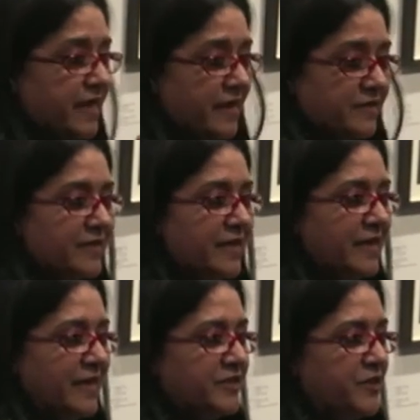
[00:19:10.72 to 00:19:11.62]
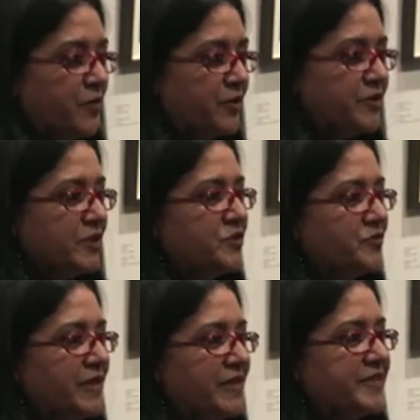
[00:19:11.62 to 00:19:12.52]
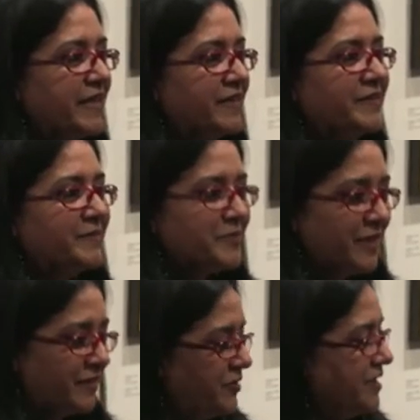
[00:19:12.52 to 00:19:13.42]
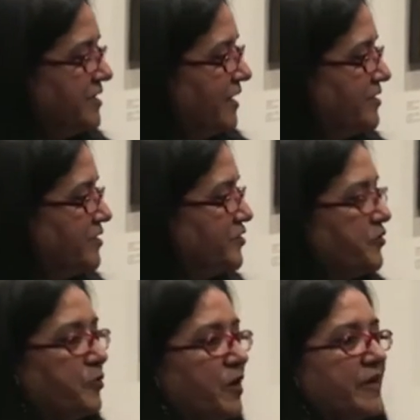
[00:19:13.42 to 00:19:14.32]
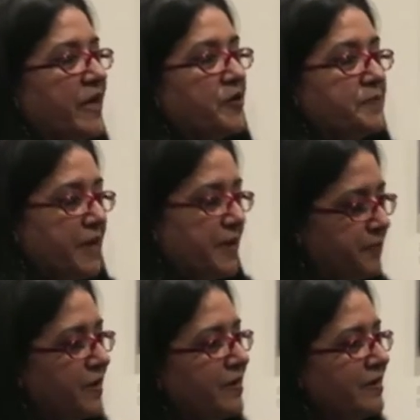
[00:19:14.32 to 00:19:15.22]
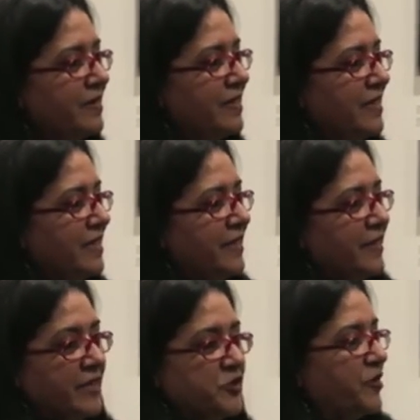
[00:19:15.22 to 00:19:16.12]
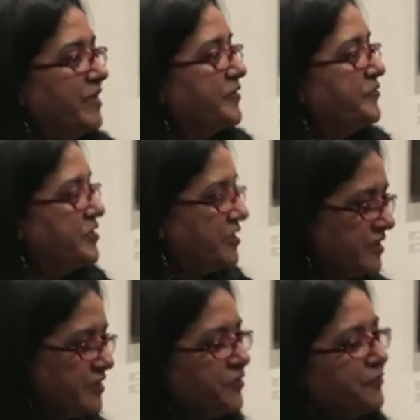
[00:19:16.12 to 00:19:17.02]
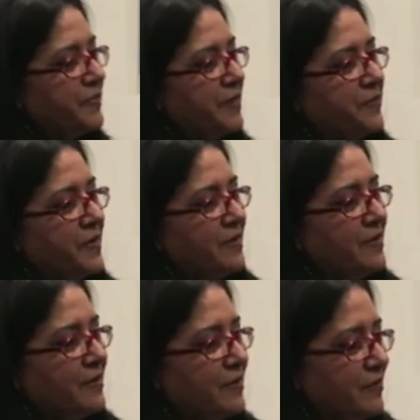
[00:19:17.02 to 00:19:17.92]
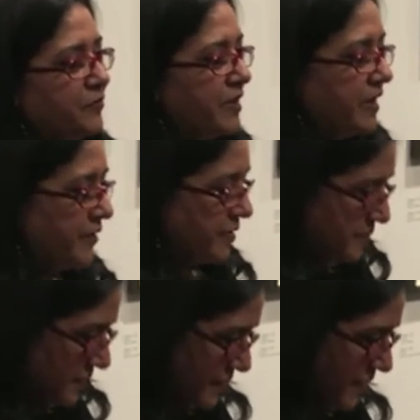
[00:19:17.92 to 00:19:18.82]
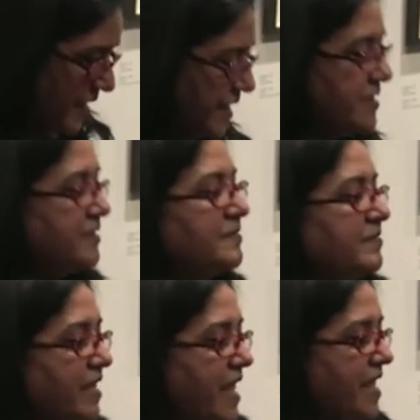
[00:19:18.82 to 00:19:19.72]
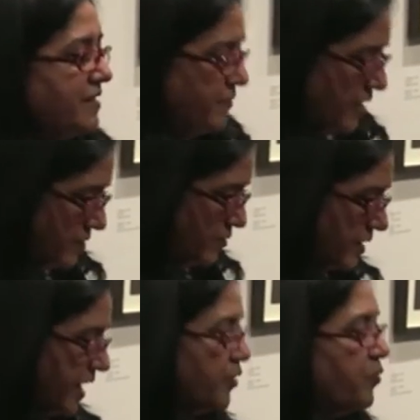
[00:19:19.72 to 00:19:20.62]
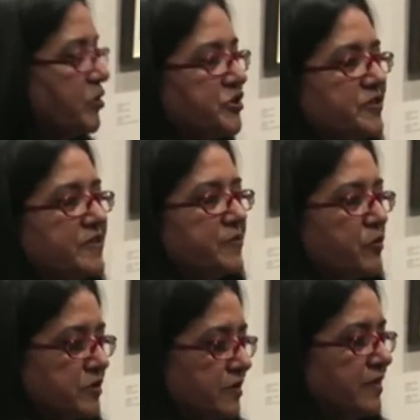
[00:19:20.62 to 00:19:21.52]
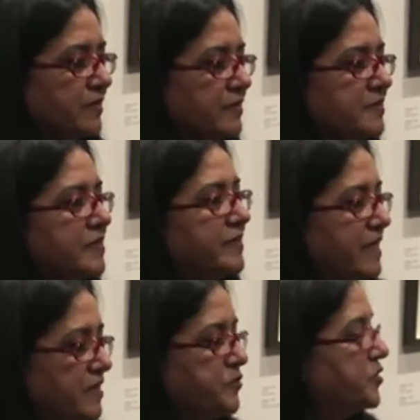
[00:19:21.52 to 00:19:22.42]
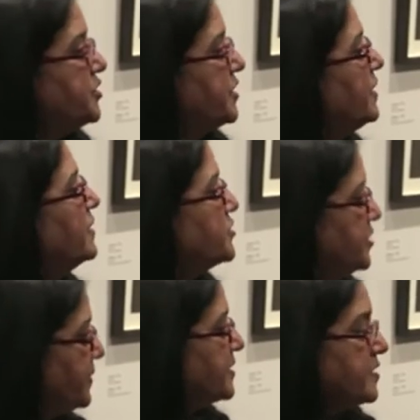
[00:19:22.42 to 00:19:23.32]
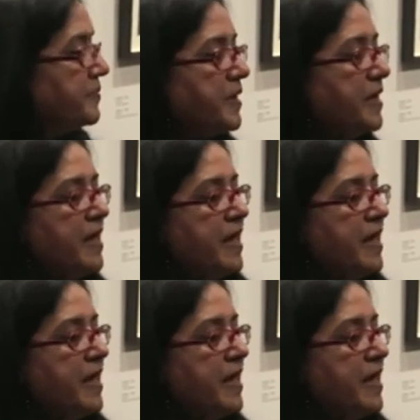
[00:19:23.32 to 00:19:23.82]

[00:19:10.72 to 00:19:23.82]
that she wanted to really take on, take on the challenges of working on paper, enjoying the fragility of paper, working in lines, and in ink washes and watercolors. That is what she, she picked up.